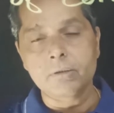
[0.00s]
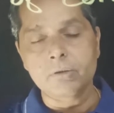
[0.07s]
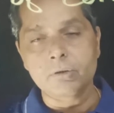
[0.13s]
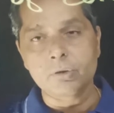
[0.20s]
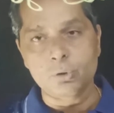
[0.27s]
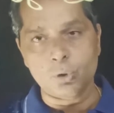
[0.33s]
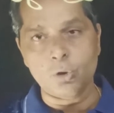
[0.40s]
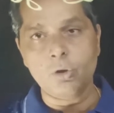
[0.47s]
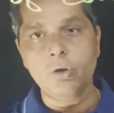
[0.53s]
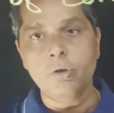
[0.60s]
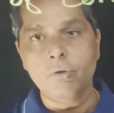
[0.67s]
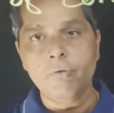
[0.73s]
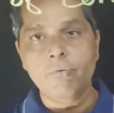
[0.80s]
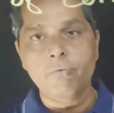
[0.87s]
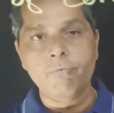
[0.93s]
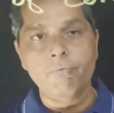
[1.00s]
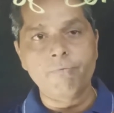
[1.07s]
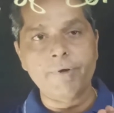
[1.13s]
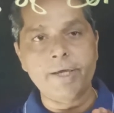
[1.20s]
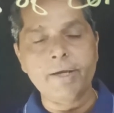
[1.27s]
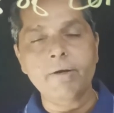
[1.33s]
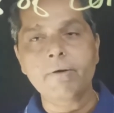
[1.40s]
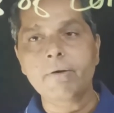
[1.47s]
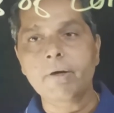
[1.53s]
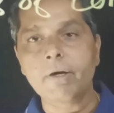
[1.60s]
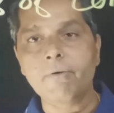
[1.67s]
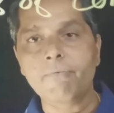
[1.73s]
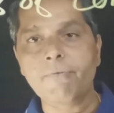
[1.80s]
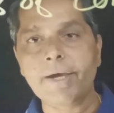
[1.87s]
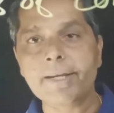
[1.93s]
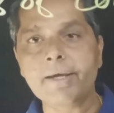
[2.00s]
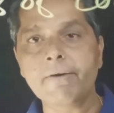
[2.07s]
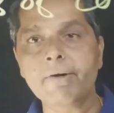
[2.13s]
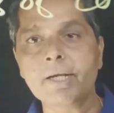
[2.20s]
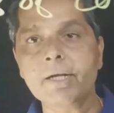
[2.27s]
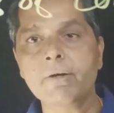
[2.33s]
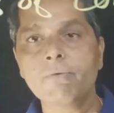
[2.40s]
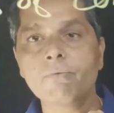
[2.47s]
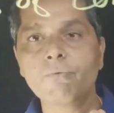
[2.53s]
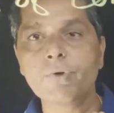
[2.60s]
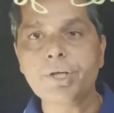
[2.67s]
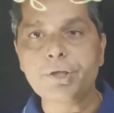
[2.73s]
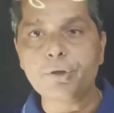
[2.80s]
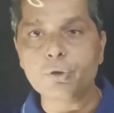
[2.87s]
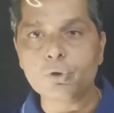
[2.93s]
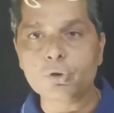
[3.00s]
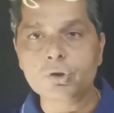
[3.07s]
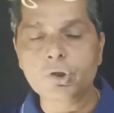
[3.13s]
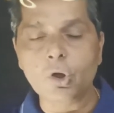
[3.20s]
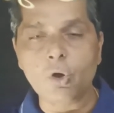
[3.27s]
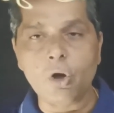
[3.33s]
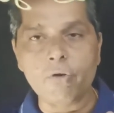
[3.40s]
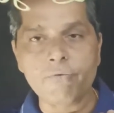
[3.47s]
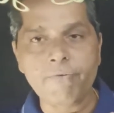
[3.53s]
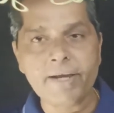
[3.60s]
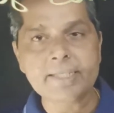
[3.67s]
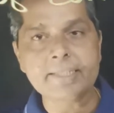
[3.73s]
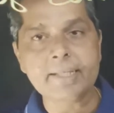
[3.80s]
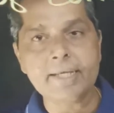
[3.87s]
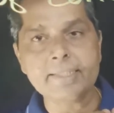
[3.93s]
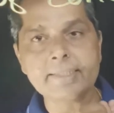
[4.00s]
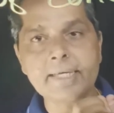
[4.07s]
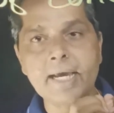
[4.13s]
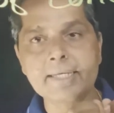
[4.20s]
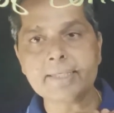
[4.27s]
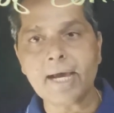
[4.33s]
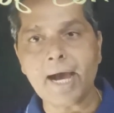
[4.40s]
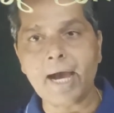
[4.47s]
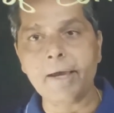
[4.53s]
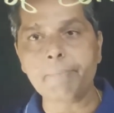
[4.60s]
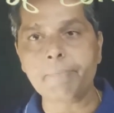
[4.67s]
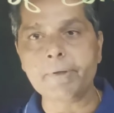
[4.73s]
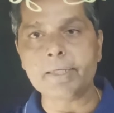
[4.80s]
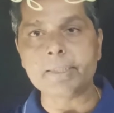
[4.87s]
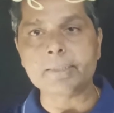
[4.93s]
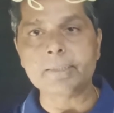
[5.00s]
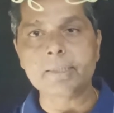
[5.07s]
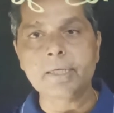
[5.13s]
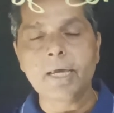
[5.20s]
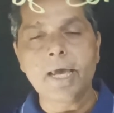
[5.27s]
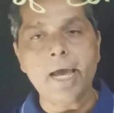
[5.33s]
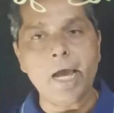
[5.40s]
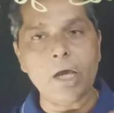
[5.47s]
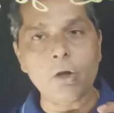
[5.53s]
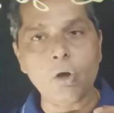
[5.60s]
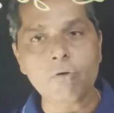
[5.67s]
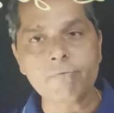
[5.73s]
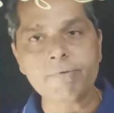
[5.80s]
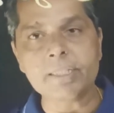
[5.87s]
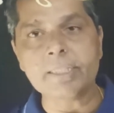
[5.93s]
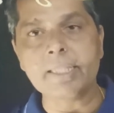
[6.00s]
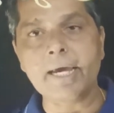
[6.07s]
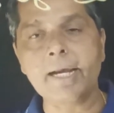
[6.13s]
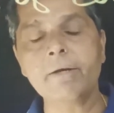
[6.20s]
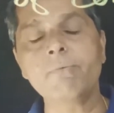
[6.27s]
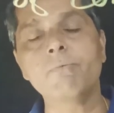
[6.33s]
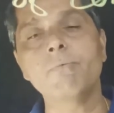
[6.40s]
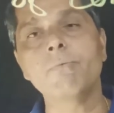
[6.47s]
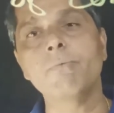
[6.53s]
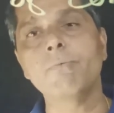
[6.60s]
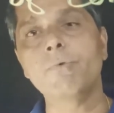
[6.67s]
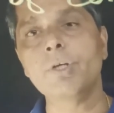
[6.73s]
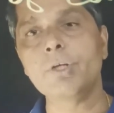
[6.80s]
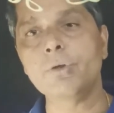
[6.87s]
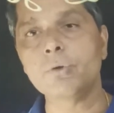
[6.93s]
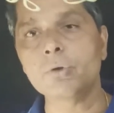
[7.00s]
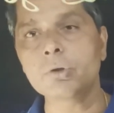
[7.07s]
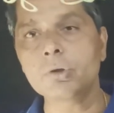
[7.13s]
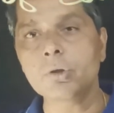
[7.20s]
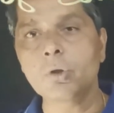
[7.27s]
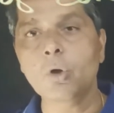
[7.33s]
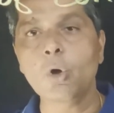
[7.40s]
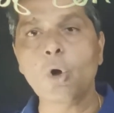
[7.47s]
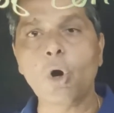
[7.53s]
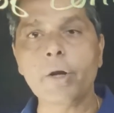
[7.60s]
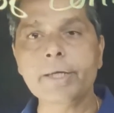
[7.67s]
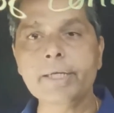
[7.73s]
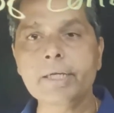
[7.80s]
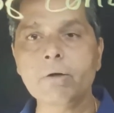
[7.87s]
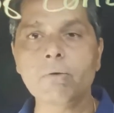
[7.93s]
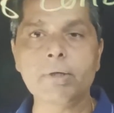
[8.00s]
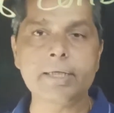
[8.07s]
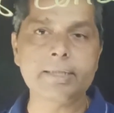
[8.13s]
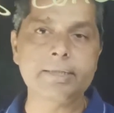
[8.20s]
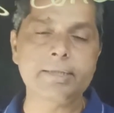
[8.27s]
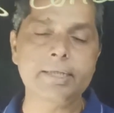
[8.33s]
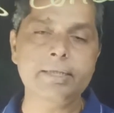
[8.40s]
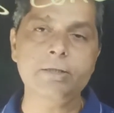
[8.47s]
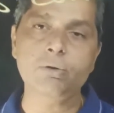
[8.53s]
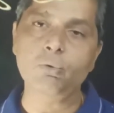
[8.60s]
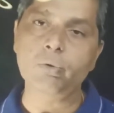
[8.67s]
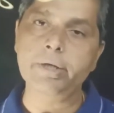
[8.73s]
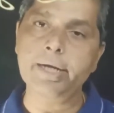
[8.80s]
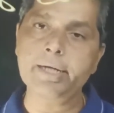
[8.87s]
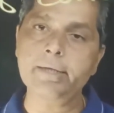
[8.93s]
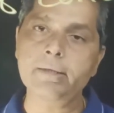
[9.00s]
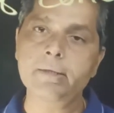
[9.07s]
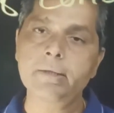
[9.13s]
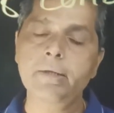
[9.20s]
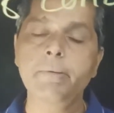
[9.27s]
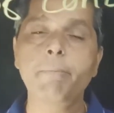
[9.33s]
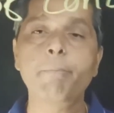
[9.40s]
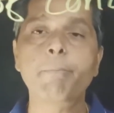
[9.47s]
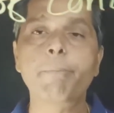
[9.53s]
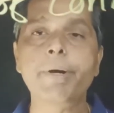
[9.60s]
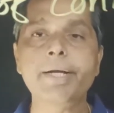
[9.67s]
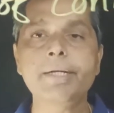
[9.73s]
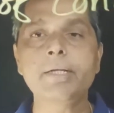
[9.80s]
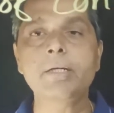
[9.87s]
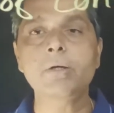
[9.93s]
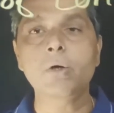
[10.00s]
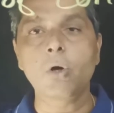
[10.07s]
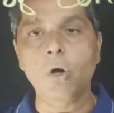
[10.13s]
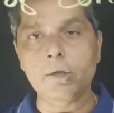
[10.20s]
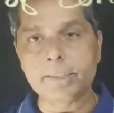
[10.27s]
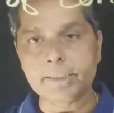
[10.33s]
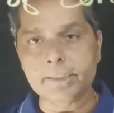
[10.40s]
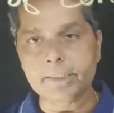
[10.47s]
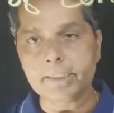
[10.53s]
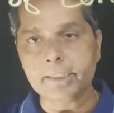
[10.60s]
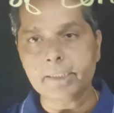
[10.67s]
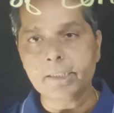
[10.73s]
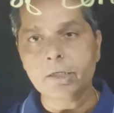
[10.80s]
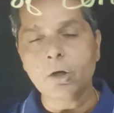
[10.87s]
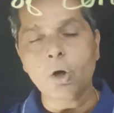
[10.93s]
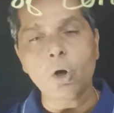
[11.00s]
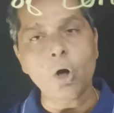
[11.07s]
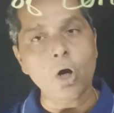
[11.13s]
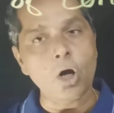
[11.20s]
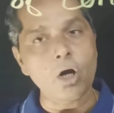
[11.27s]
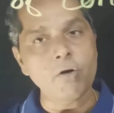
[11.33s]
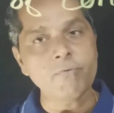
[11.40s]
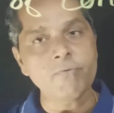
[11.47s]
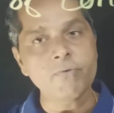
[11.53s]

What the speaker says: So whenever we use the convex lens as an eyepiece, along with that we use concave lenses to get better quality of